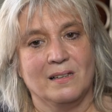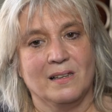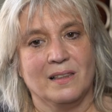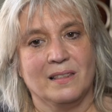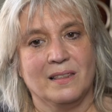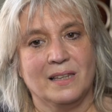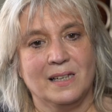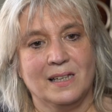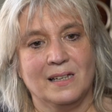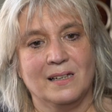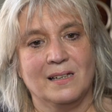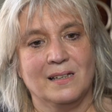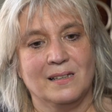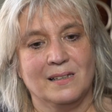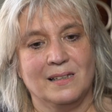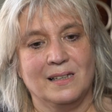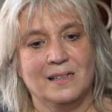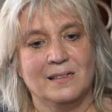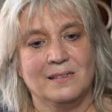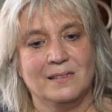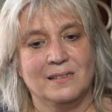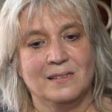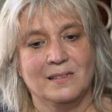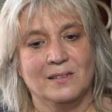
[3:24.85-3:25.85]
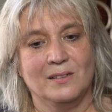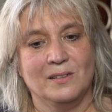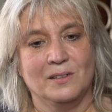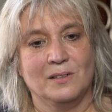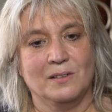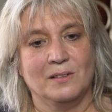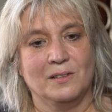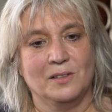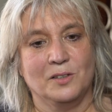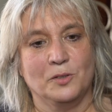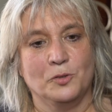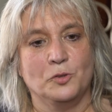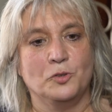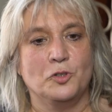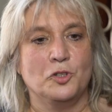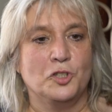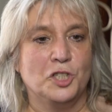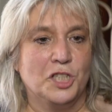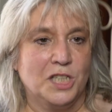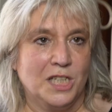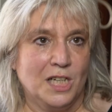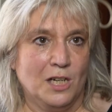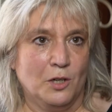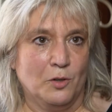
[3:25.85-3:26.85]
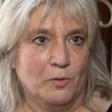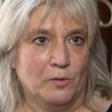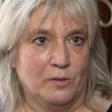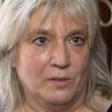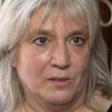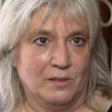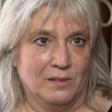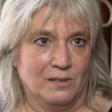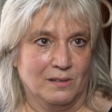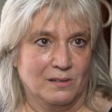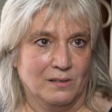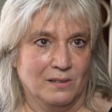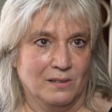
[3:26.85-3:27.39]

think that, the children